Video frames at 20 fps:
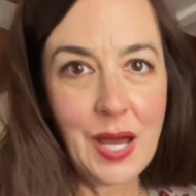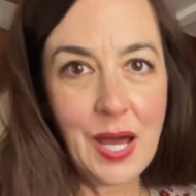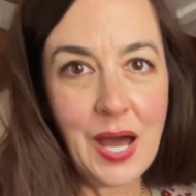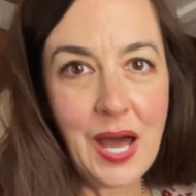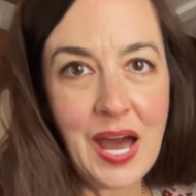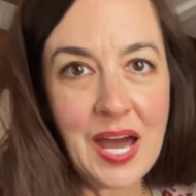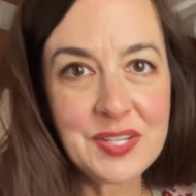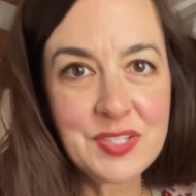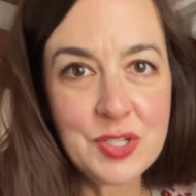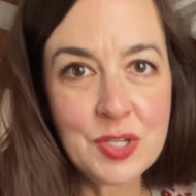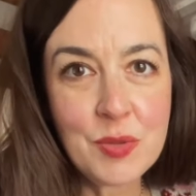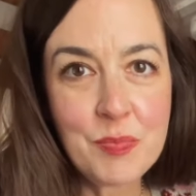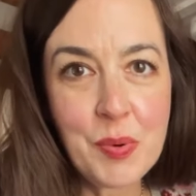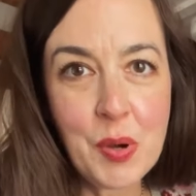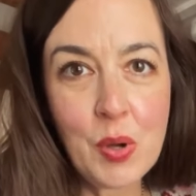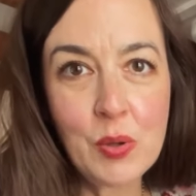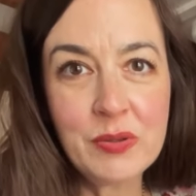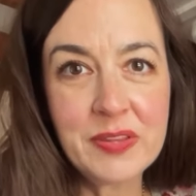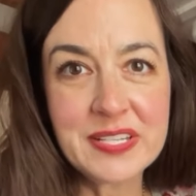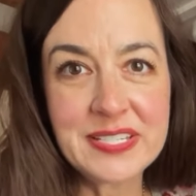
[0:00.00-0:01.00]
Add to the
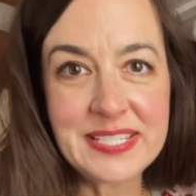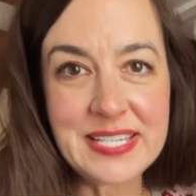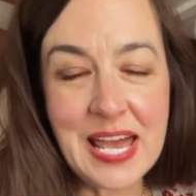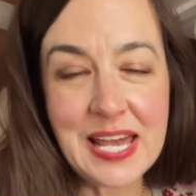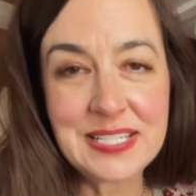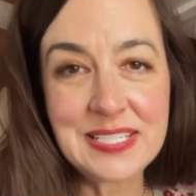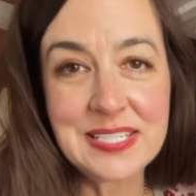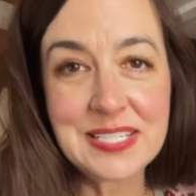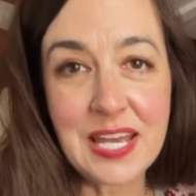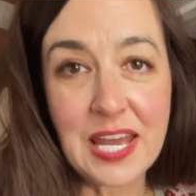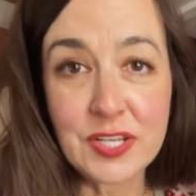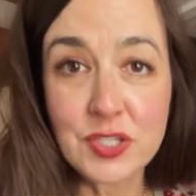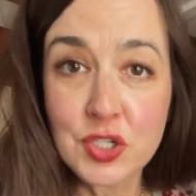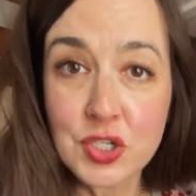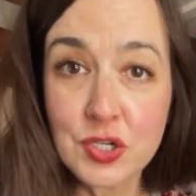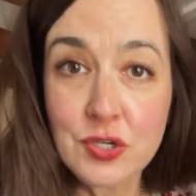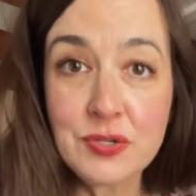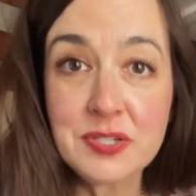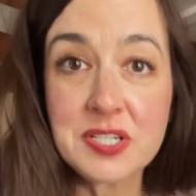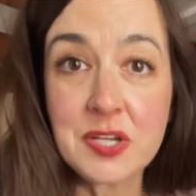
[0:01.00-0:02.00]
bowl the zest and
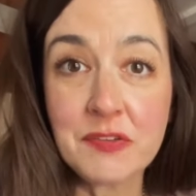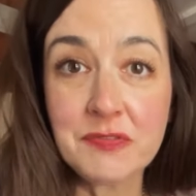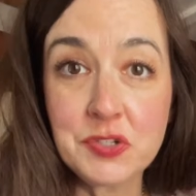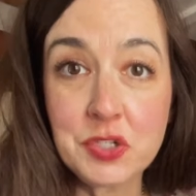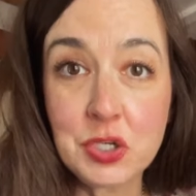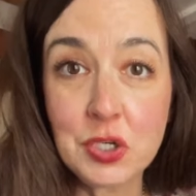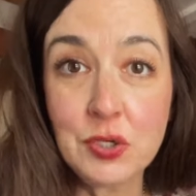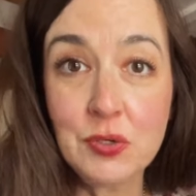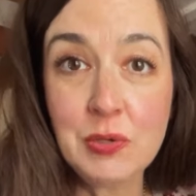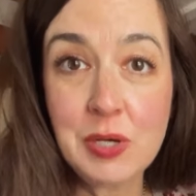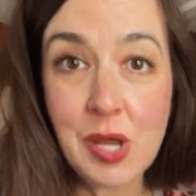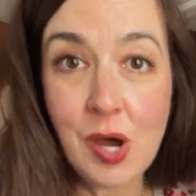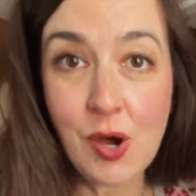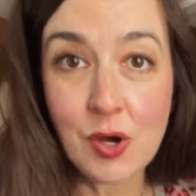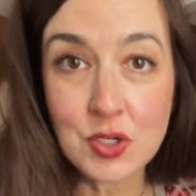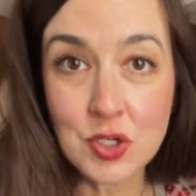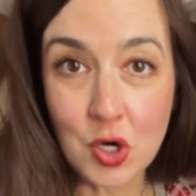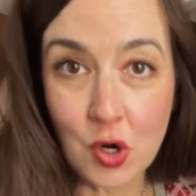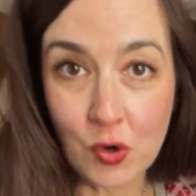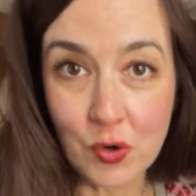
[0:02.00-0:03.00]
juice of 2
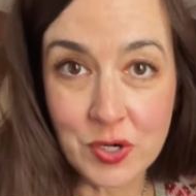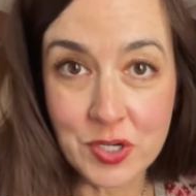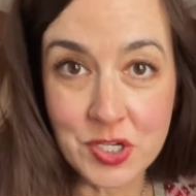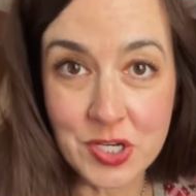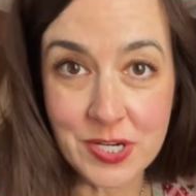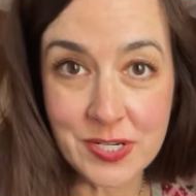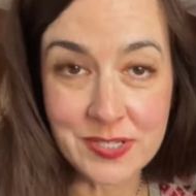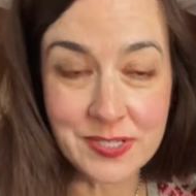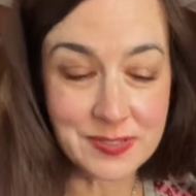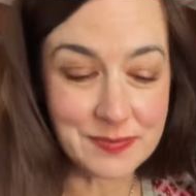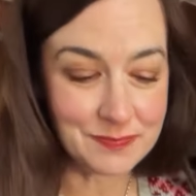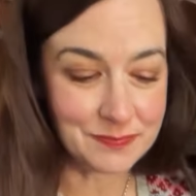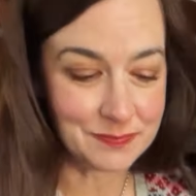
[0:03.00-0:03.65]
large oranges.